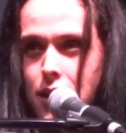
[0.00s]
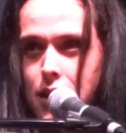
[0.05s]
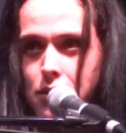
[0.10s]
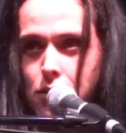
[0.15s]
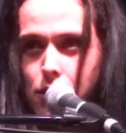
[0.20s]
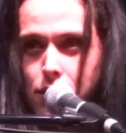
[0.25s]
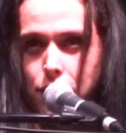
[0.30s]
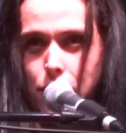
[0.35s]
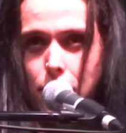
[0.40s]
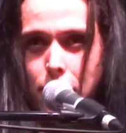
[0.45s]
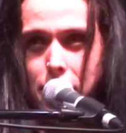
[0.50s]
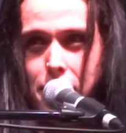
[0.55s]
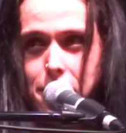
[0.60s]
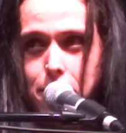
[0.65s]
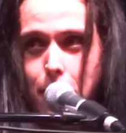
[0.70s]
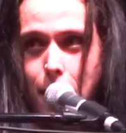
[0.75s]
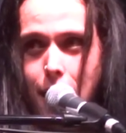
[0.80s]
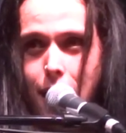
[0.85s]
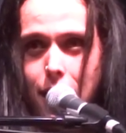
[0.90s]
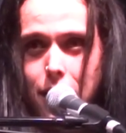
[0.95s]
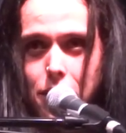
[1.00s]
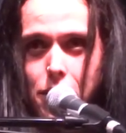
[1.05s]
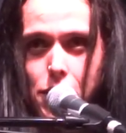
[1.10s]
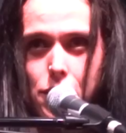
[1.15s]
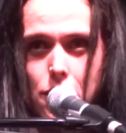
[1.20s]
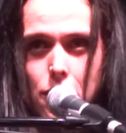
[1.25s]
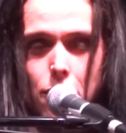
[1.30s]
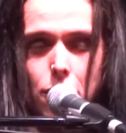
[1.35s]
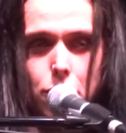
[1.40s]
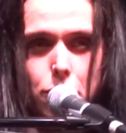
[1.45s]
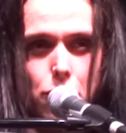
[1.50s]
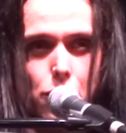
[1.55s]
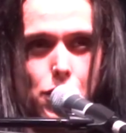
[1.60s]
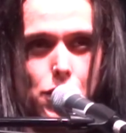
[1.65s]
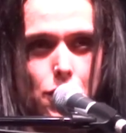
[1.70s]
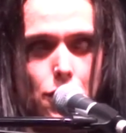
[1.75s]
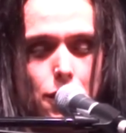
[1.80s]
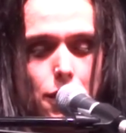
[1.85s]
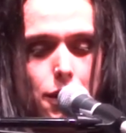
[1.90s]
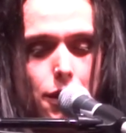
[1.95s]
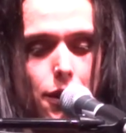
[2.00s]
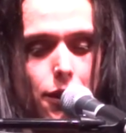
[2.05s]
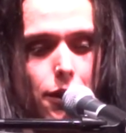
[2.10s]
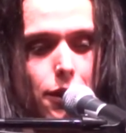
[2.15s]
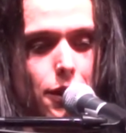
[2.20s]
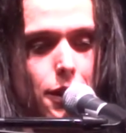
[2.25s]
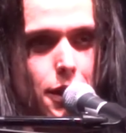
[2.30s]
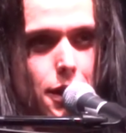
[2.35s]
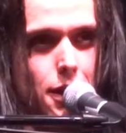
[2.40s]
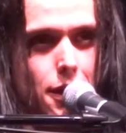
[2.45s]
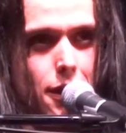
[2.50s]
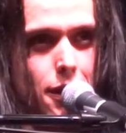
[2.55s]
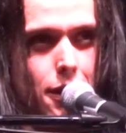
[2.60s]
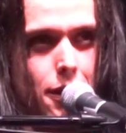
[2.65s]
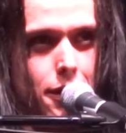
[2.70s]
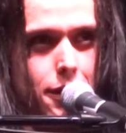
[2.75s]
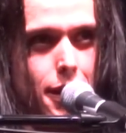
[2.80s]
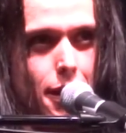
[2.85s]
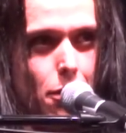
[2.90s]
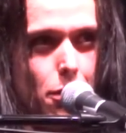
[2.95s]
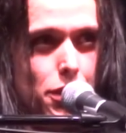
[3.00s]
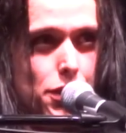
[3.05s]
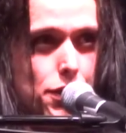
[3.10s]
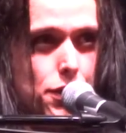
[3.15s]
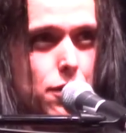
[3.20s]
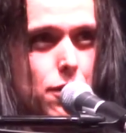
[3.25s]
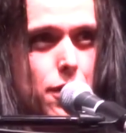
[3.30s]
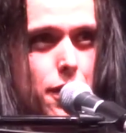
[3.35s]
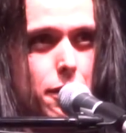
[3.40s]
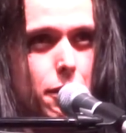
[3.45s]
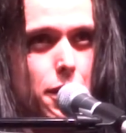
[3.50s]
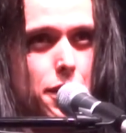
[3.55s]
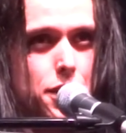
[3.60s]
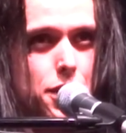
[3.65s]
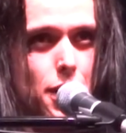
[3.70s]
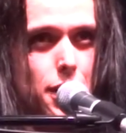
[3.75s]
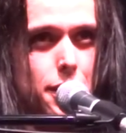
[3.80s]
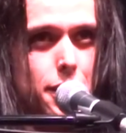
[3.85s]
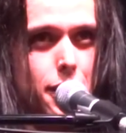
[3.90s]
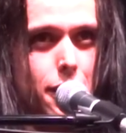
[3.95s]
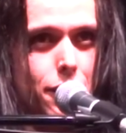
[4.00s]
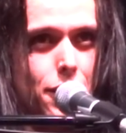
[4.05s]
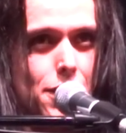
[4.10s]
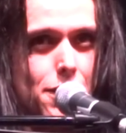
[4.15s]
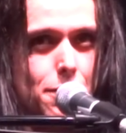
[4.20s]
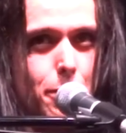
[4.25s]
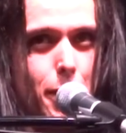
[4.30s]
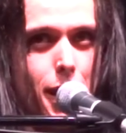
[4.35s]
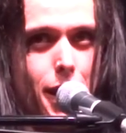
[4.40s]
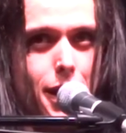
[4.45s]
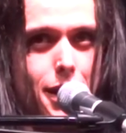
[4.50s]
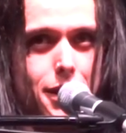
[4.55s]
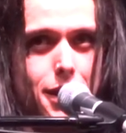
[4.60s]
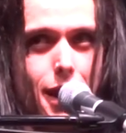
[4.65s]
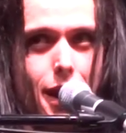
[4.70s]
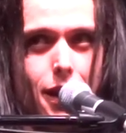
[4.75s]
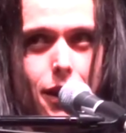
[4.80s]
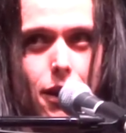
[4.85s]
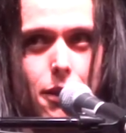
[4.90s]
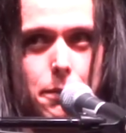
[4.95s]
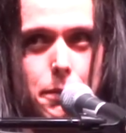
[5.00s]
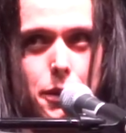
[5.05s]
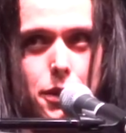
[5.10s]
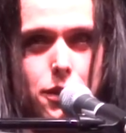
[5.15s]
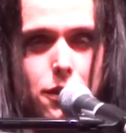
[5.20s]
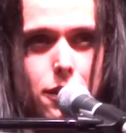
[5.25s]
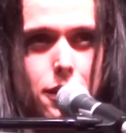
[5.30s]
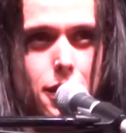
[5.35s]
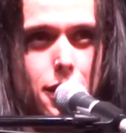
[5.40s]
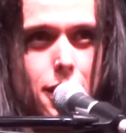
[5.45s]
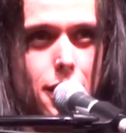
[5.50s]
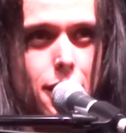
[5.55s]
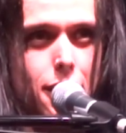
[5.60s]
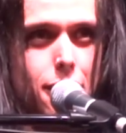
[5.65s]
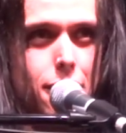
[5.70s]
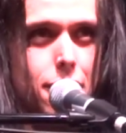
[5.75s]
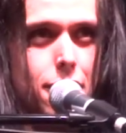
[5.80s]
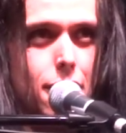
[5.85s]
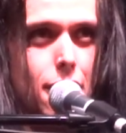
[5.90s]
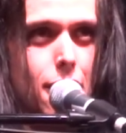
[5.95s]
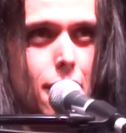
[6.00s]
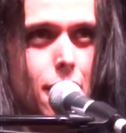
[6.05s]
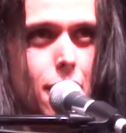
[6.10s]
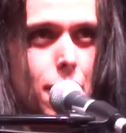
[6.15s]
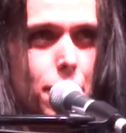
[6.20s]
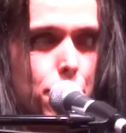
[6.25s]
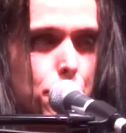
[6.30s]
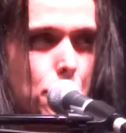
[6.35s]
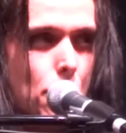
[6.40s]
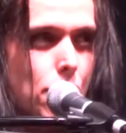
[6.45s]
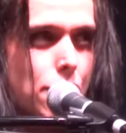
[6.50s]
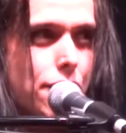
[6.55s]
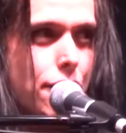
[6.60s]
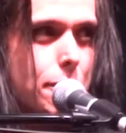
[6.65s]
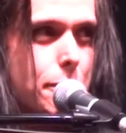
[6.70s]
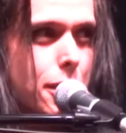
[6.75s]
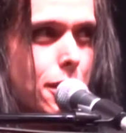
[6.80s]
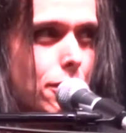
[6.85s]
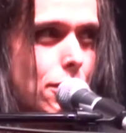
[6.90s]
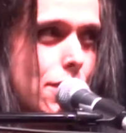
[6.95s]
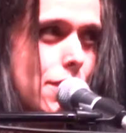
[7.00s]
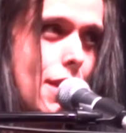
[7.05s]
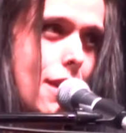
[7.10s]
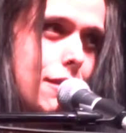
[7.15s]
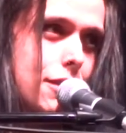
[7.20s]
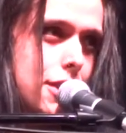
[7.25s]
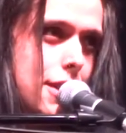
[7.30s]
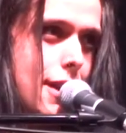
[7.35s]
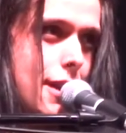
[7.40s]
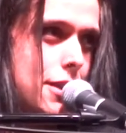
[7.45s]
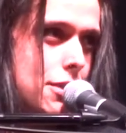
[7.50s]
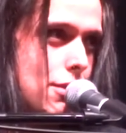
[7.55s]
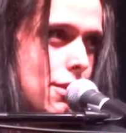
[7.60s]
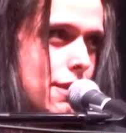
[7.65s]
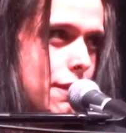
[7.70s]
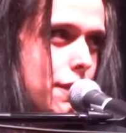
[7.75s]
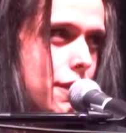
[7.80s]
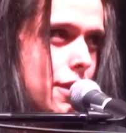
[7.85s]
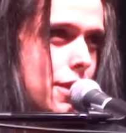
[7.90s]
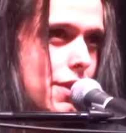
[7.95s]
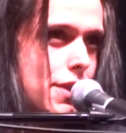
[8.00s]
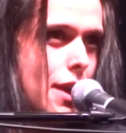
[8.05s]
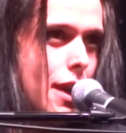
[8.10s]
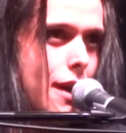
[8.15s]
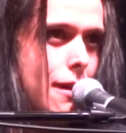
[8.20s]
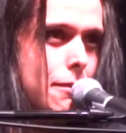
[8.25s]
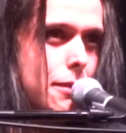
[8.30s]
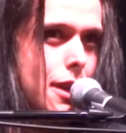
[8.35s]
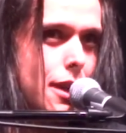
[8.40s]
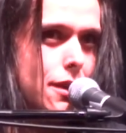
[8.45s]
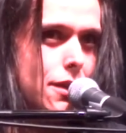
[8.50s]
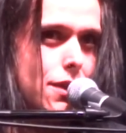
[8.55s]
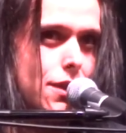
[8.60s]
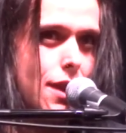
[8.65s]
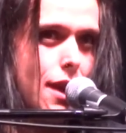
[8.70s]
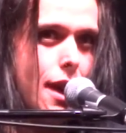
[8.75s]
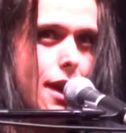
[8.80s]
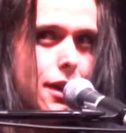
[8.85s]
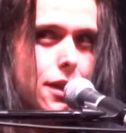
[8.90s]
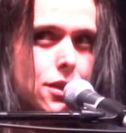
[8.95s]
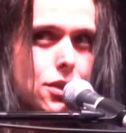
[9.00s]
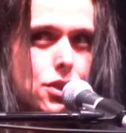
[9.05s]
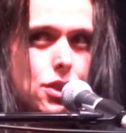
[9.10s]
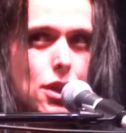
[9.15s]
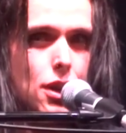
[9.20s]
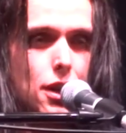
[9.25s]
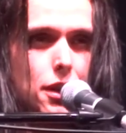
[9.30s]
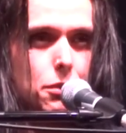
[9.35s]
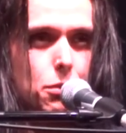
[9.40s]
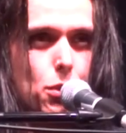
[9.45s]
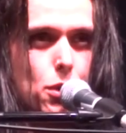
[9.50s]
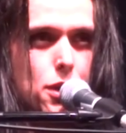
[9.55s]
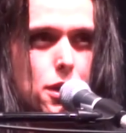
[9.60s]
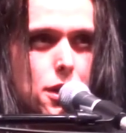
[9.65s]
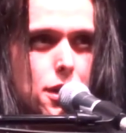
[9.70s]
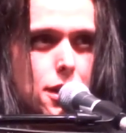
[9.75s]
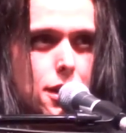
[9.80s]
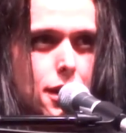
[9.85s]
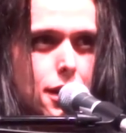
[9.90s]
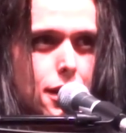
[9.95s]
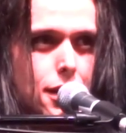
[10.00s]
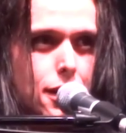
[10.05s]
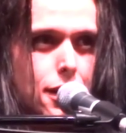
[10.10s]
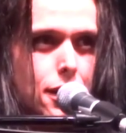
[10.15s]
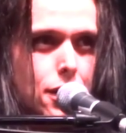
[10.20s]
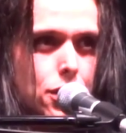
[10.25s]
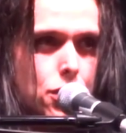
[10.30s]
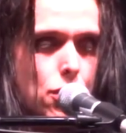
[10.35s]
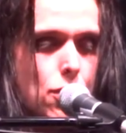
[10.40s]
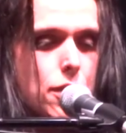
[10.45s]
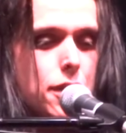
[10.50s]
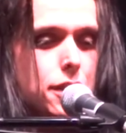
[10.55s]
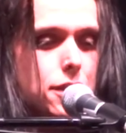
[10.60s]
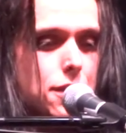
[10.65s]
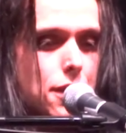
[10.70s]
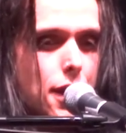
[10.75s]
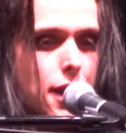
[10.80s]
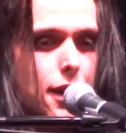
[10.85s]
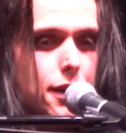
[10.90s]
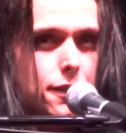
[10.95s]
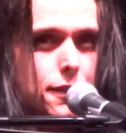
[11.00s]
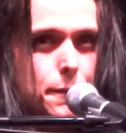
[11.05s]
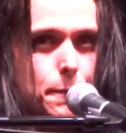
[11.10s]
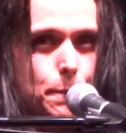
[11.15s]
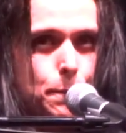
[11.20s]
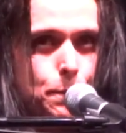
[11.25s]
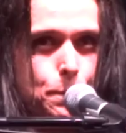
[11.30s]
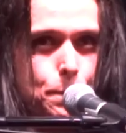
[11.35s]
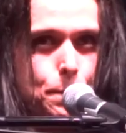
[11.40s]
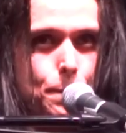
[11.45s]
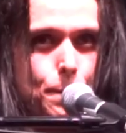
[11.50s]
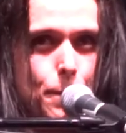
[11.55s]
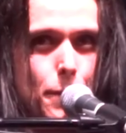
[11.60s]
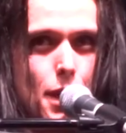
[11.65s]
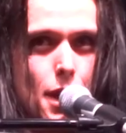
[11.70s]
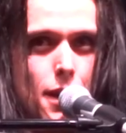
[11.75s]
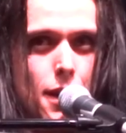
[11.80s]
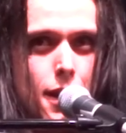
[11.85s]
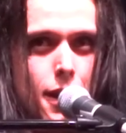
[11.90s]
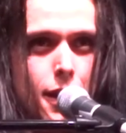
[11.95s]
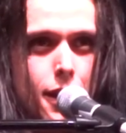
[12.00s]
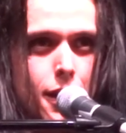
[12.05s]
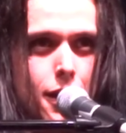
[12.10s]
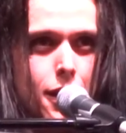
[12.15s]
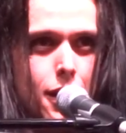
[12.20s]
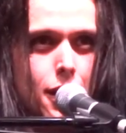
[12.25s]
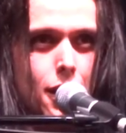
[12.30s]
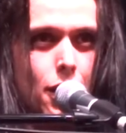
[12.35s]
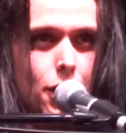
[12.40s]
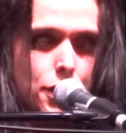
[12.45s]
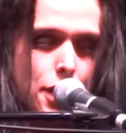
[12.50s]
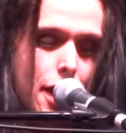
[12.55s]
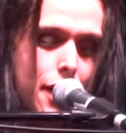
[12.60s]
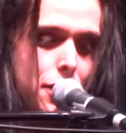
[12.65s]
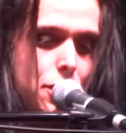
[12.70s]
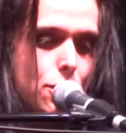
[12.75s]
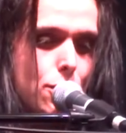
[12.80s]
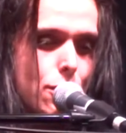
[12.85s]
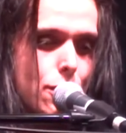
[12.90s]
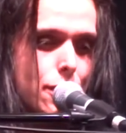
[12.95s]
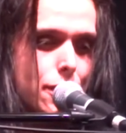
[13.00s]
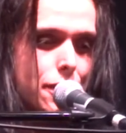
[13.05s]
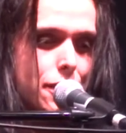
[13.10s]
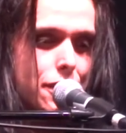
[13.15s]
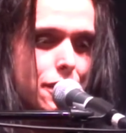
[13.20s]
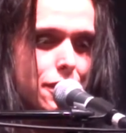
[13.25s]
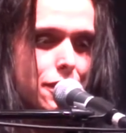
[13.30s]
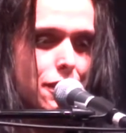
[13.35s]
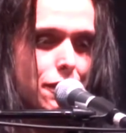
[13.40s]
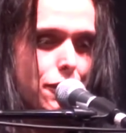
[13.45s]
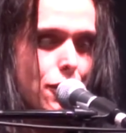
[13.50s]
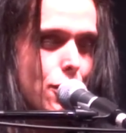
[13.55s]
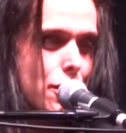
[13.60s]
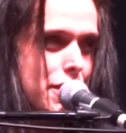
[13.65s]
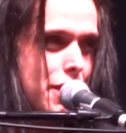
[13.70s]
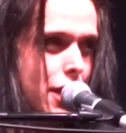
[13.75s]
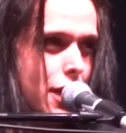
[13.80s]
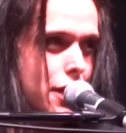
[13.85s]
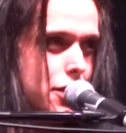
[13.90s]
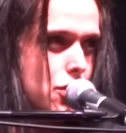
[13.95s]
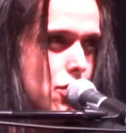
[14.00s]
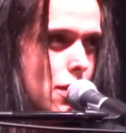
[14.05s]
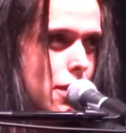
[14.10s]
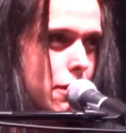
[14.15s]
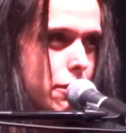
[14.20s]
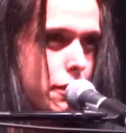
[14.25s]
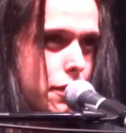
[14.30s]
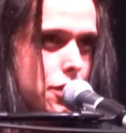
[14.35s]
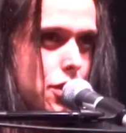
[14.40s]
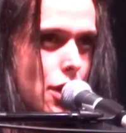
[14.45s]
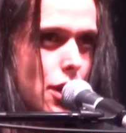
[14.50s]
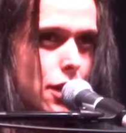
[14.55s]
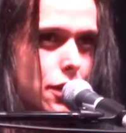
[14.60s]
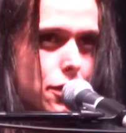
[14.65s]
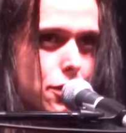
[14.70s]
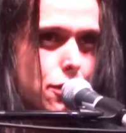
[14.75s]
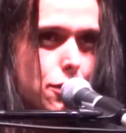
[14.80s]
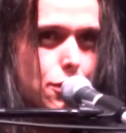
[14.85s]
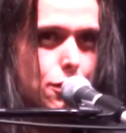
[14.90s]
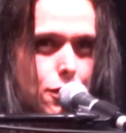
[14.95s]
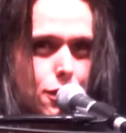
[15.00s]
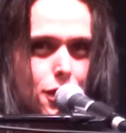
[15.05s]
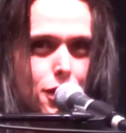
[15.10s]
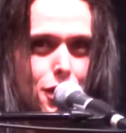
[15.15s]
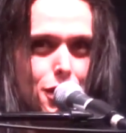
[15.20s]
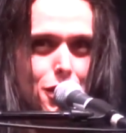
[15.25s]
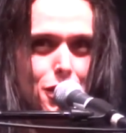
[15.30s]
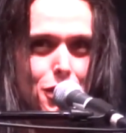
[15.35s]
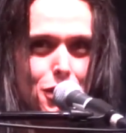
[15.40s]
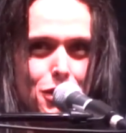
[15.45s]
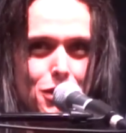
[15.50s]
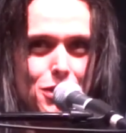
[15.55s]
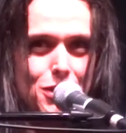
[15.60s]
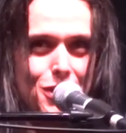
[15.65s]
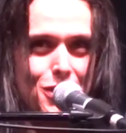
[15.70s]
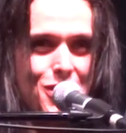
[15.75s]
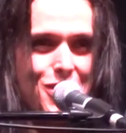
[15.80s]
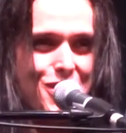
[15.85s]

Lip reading: was for his band Circle to Circle that was touring with John Oliva Spain at that opportunity. And for those familiar with Sabotage, was the first time that Zach and John were touring together. On that tour, of course, I got drunk with John too. So